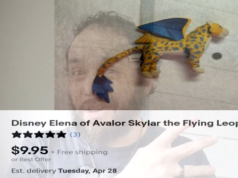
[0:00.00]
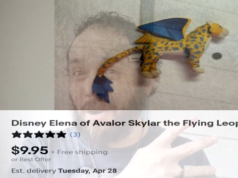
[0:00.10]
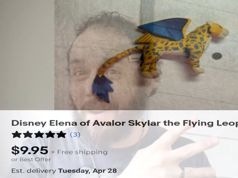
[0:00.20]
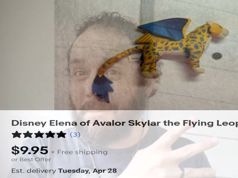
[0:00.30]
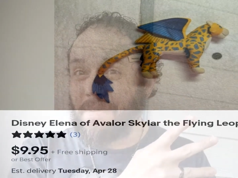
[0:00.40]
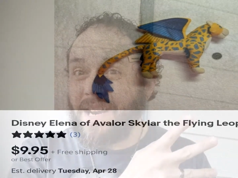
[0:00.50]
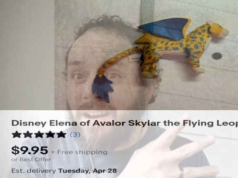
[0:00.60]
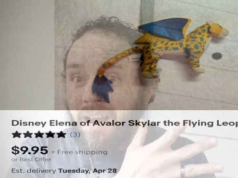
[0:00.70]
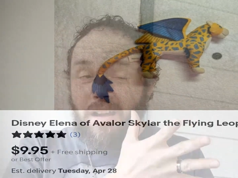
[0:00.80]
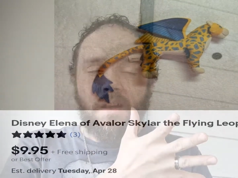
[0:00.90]
know what I
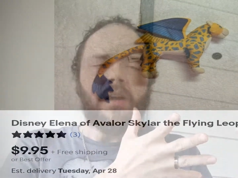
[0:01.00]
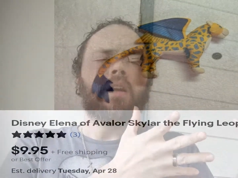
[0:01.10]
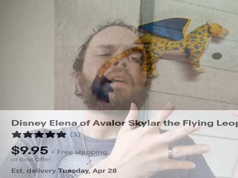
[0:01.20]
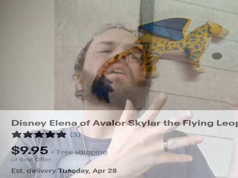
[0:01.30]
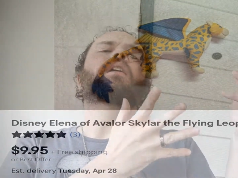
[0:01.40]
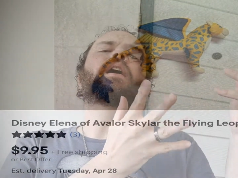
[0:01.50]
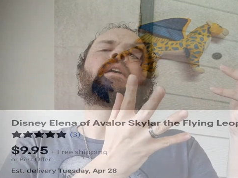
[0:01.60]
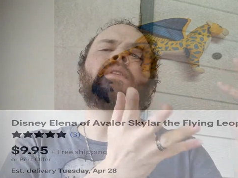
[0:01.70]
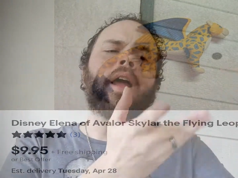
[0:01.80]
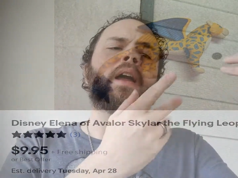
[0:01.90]
mean?
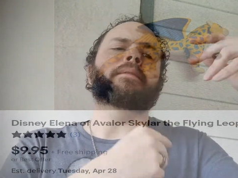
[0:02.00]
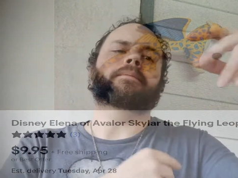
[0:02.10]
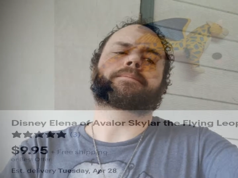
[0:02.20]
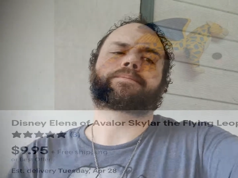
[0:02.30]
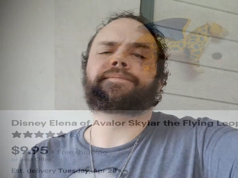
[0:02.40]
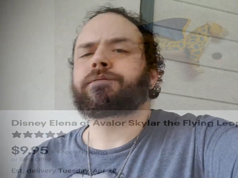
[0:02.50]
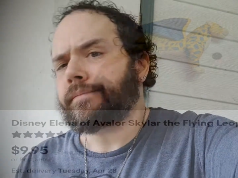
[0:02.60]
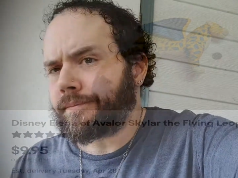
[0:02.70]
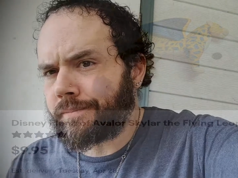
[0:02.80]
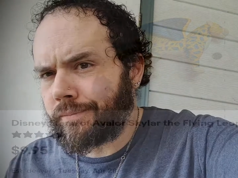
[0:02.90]
And then,
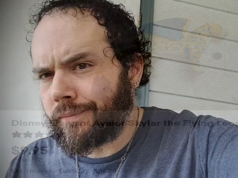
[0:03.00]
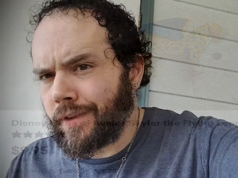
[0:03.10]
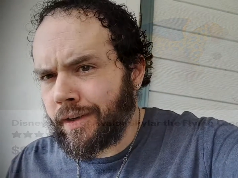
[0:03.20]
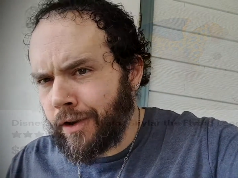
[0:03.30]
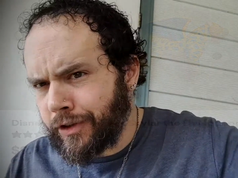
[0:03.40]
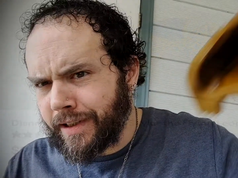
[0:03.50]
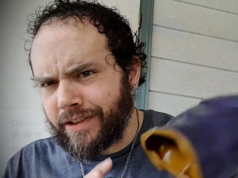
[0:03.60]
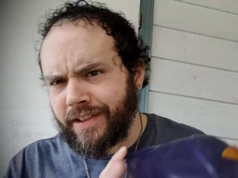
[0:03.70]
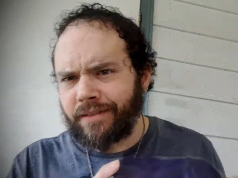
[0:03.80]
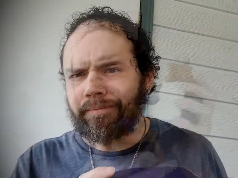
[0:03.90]
another
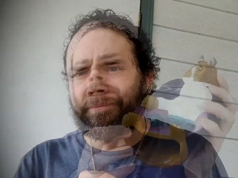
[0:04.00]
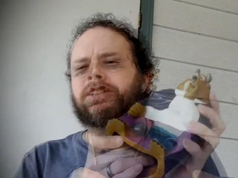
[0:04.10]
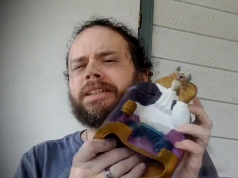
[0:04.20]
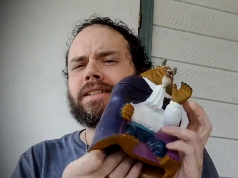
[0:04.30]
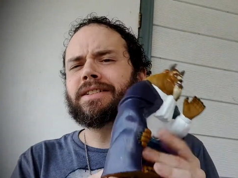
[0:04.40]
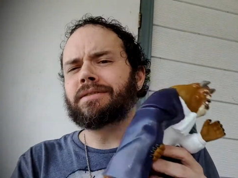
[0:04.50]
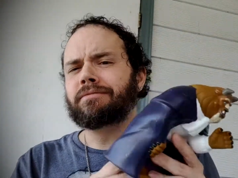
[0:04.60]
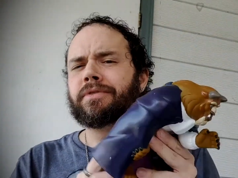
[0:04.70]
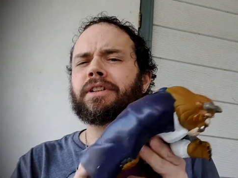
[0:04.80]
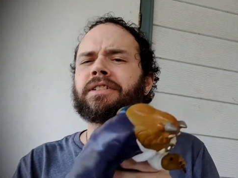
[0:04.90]
Disney. See
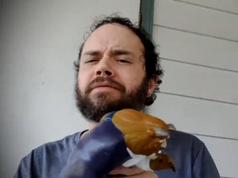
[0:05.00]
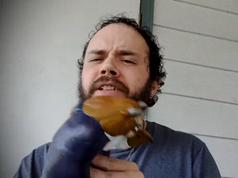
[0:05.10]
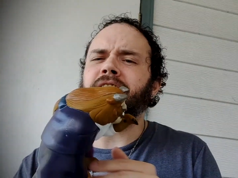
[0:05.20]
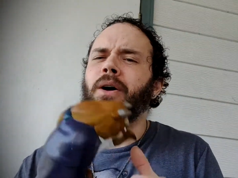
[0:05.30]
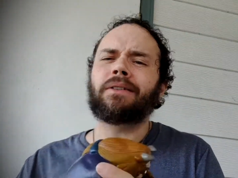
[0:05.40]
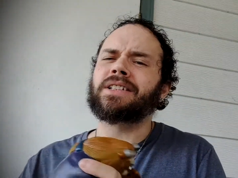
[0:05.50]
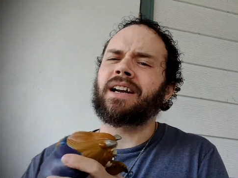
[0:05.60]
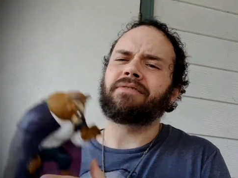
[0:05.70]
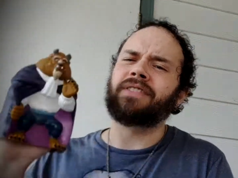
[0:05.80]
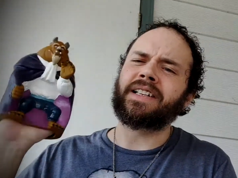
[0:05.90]
this, if you look on the video, I was
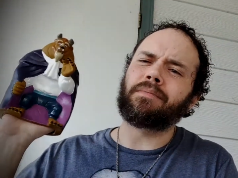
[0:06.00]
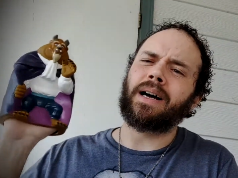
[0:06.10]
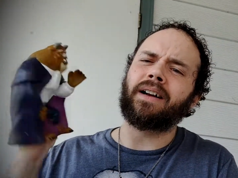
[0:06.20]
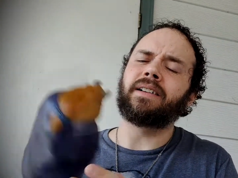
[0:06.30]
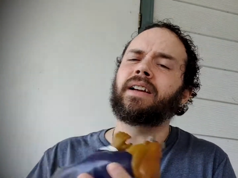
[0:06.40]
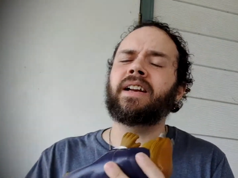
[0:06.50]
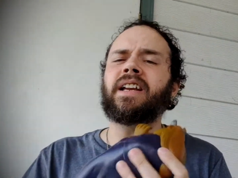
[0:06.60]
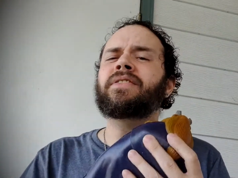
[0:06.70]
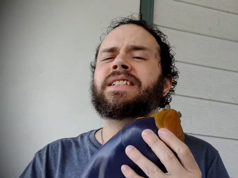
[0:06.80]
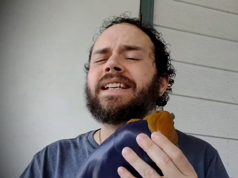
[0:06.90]
kind of funny about it. And
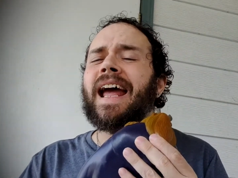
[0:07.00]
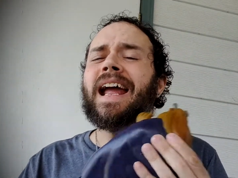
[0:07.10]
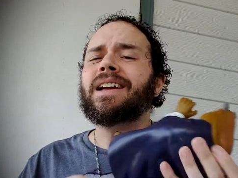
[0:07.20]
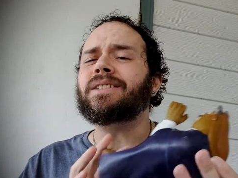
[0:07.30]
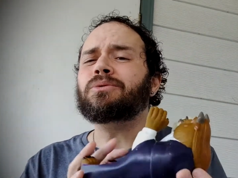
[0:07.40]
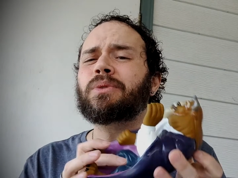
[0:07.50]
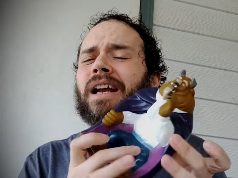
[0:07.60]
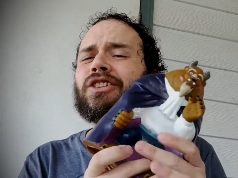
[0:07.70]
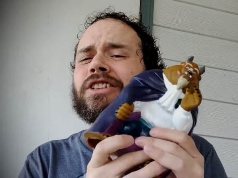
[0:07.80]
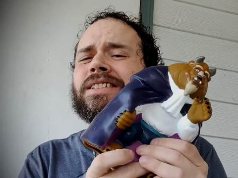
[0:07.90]
even today, when
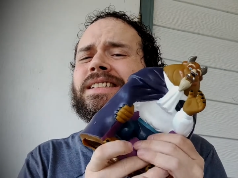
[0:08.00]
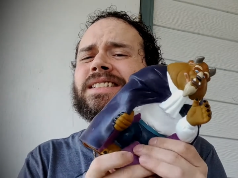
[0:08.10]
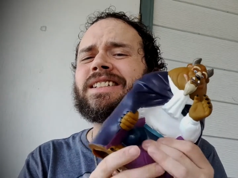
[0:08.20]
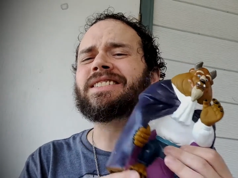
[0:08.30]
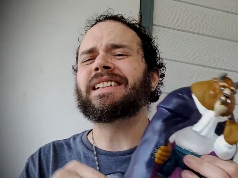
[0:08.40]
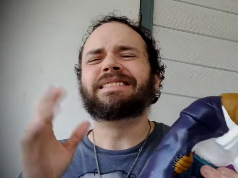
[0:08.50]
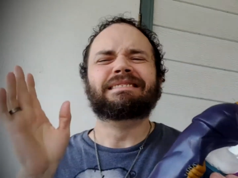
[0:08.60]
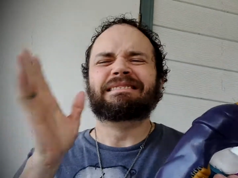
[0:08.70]
I looked at this, I was like,